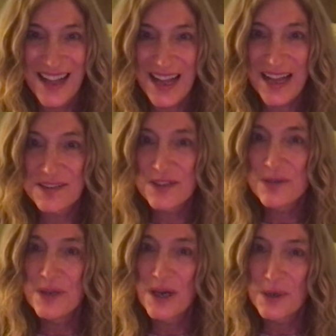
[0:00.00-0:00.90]
As you
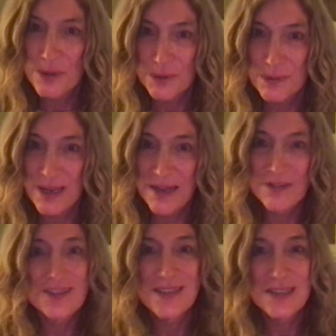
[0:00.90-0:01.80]
know, ever
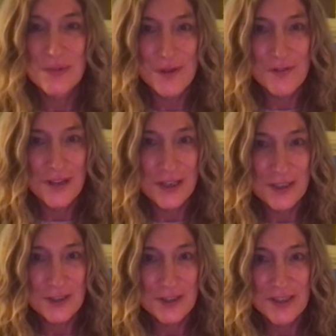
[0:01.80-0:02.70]
since we
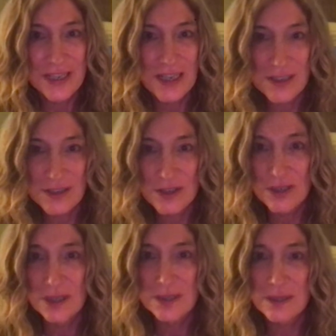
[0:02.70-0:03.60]
finished the
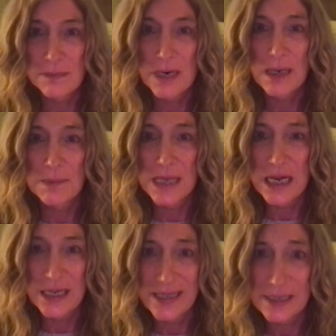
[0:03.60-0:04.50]
Akshara
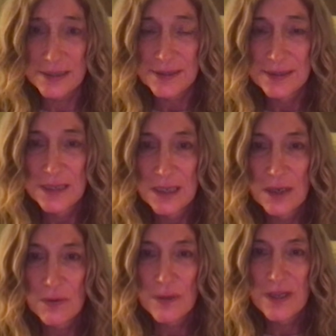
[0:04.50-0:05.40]
Samamnaya,
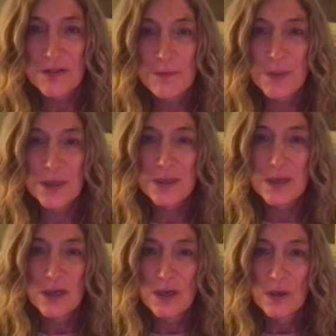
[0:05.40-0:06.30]
we have been
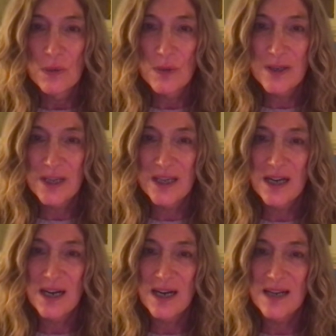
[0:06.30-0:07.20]
working
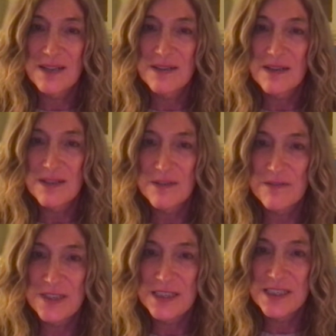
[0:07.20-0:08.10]
on the
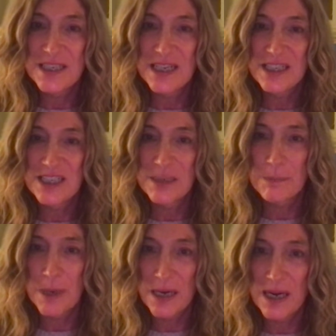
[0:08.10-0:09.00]
Vidishesha
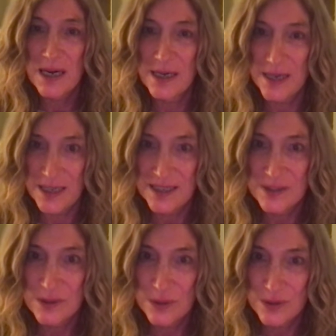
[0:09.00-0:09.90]
Prakarana
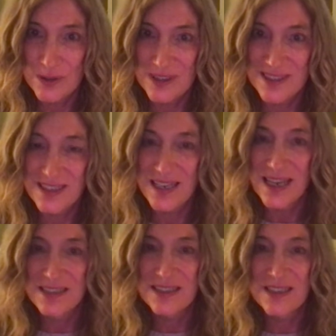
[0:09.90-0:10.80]
Sutras,
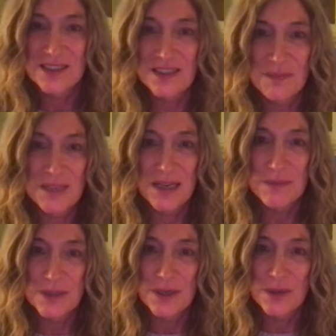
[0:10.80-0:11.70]
as they're
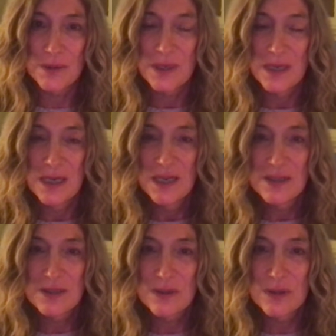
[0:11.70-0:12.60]
sometimes known, the
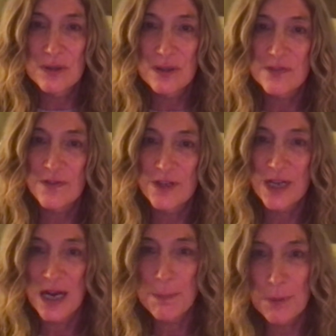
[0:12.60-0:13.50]
sutras for the
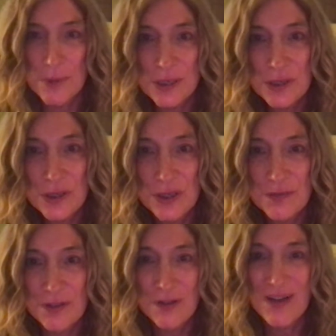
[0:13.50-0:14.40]
operation of
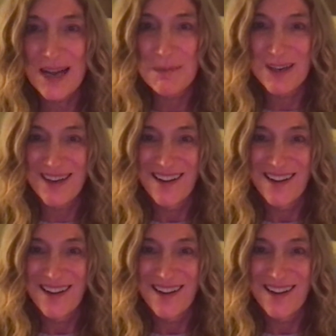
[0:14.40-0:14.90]
the grammar.